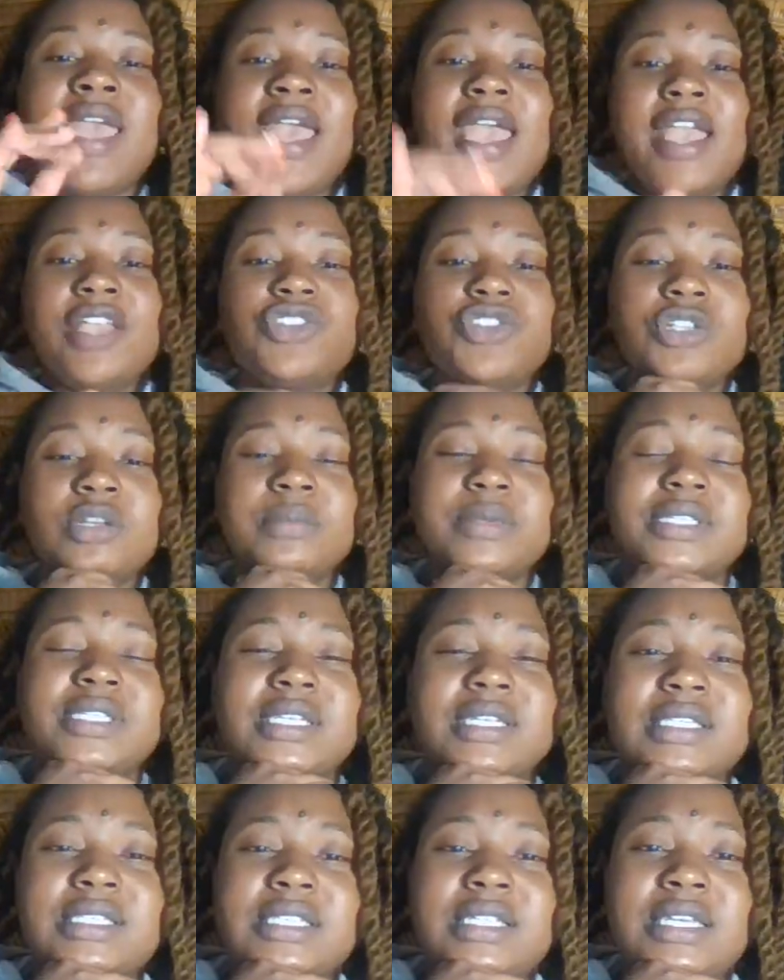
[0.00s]
Engine number
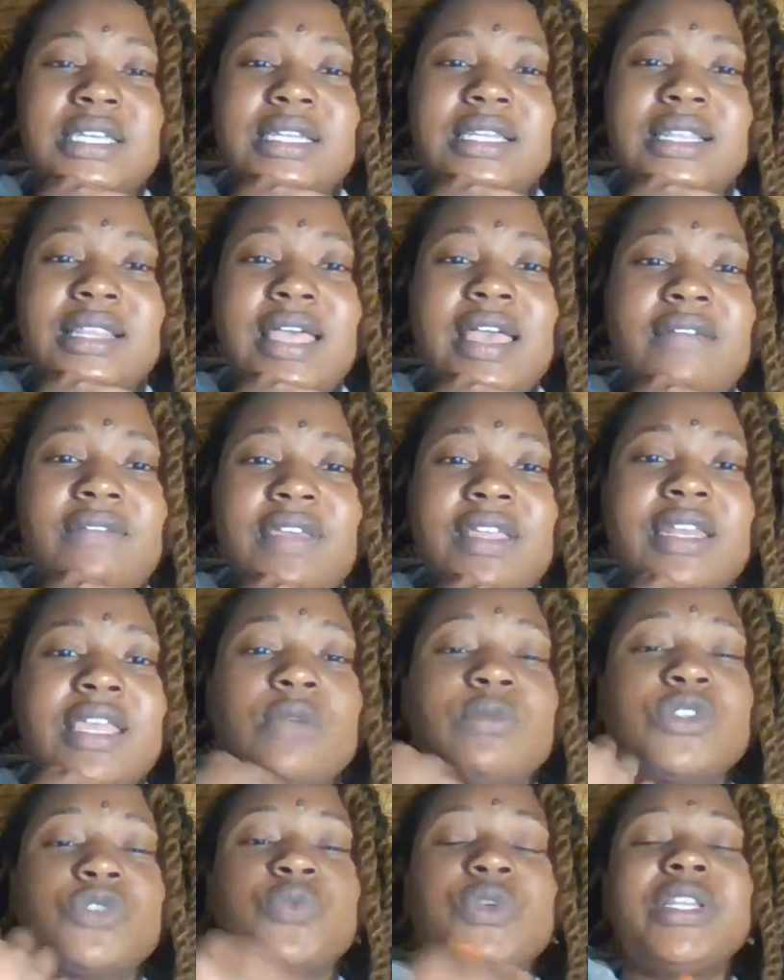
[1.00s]
1611, it
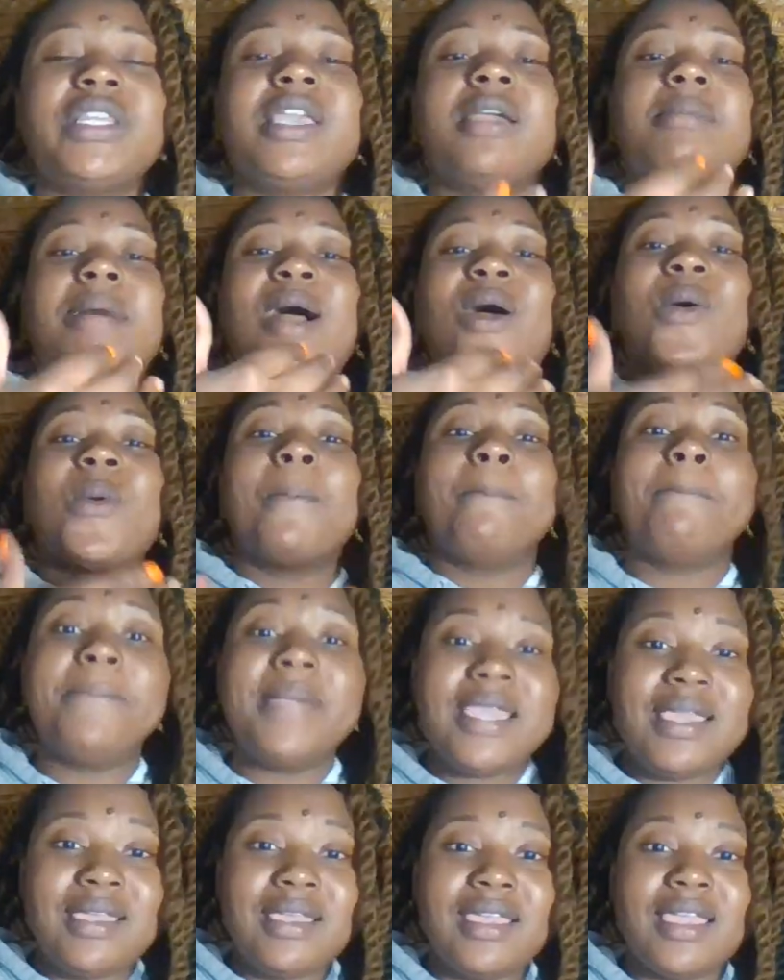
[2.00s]
was really about
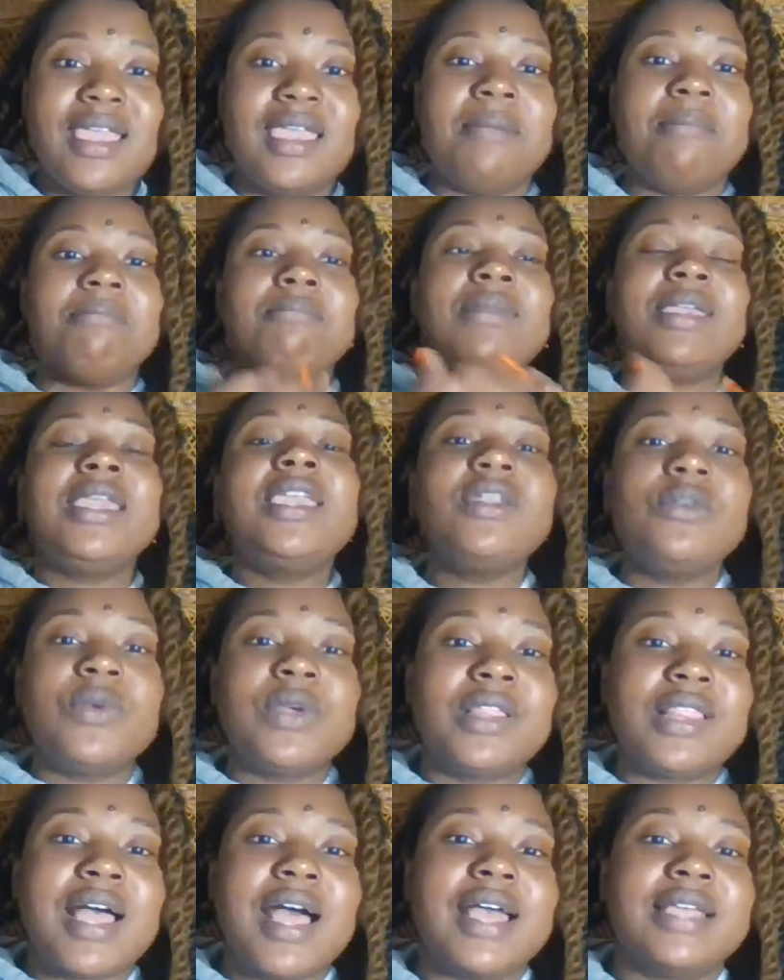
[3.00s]
me and me
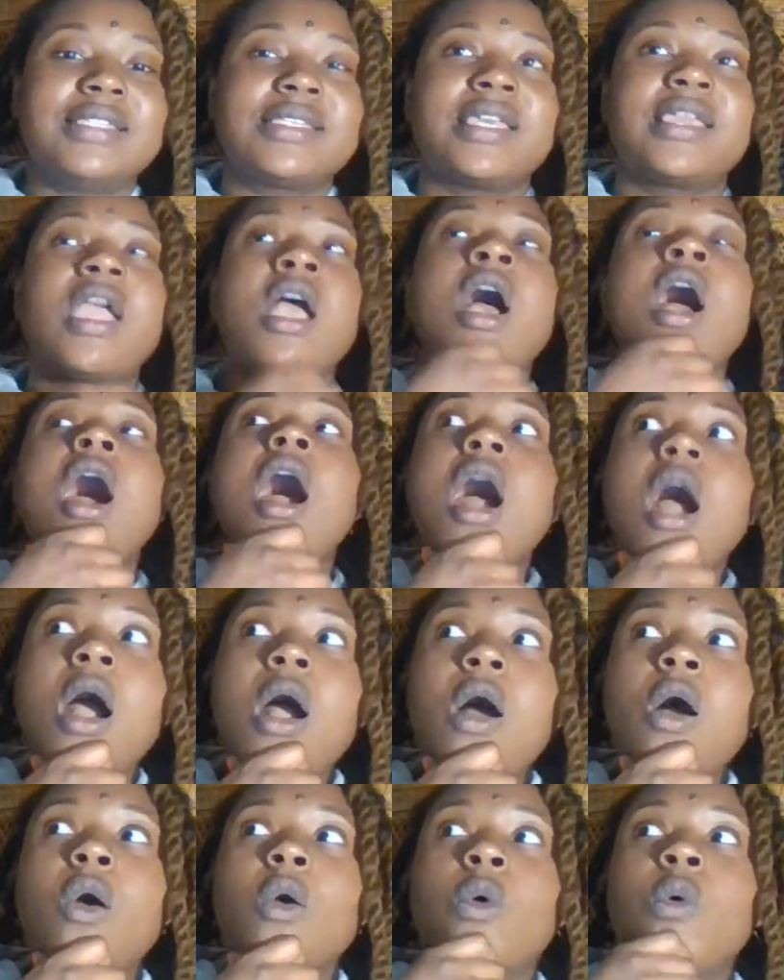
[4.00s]
realizing,
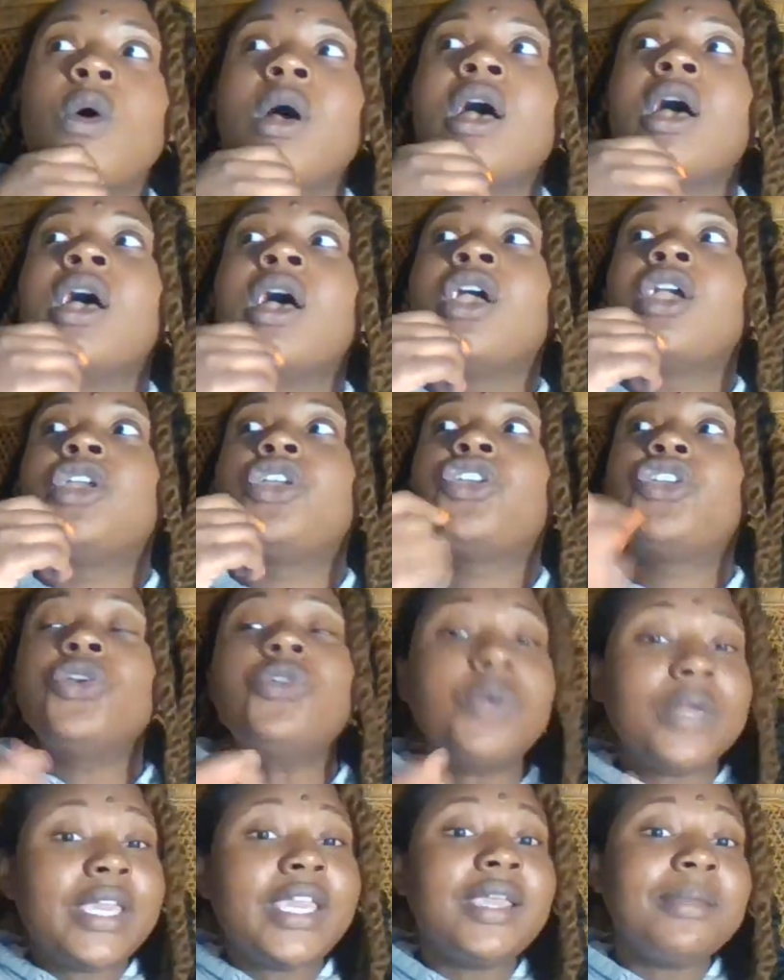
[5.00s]
oh,
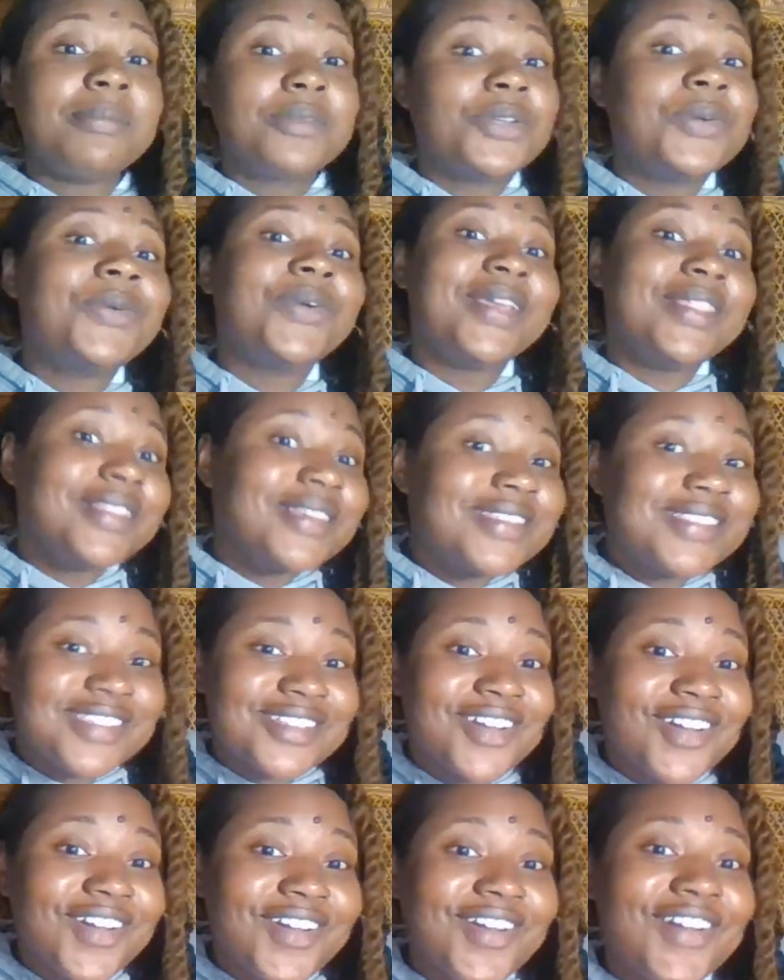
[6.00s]
you keep doing this,
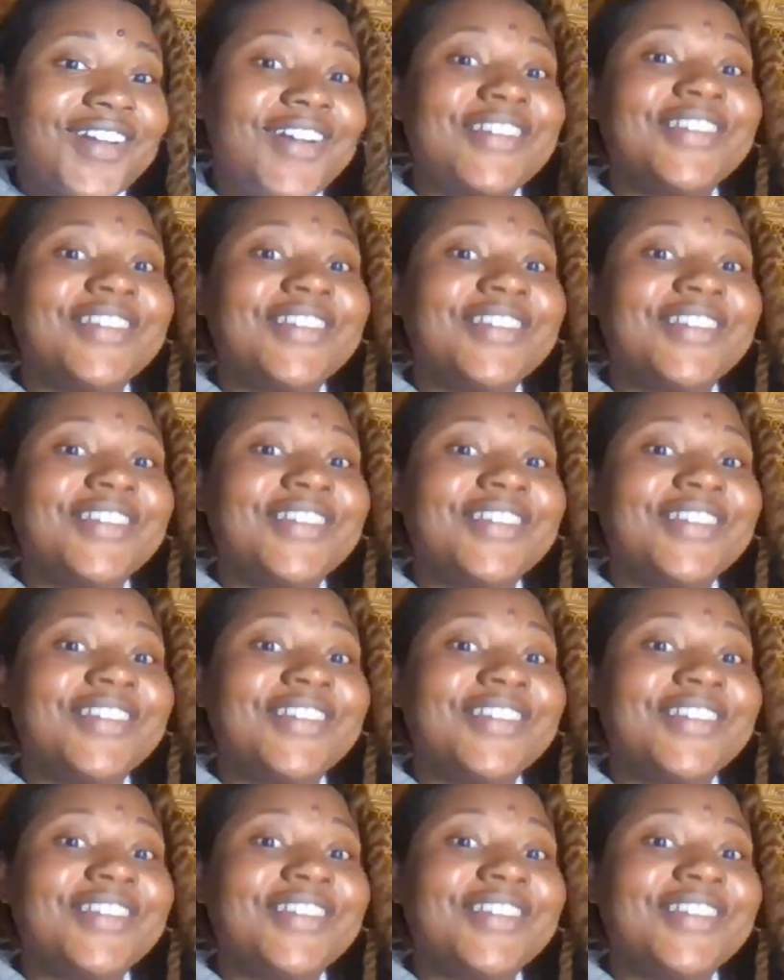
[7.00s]
girl.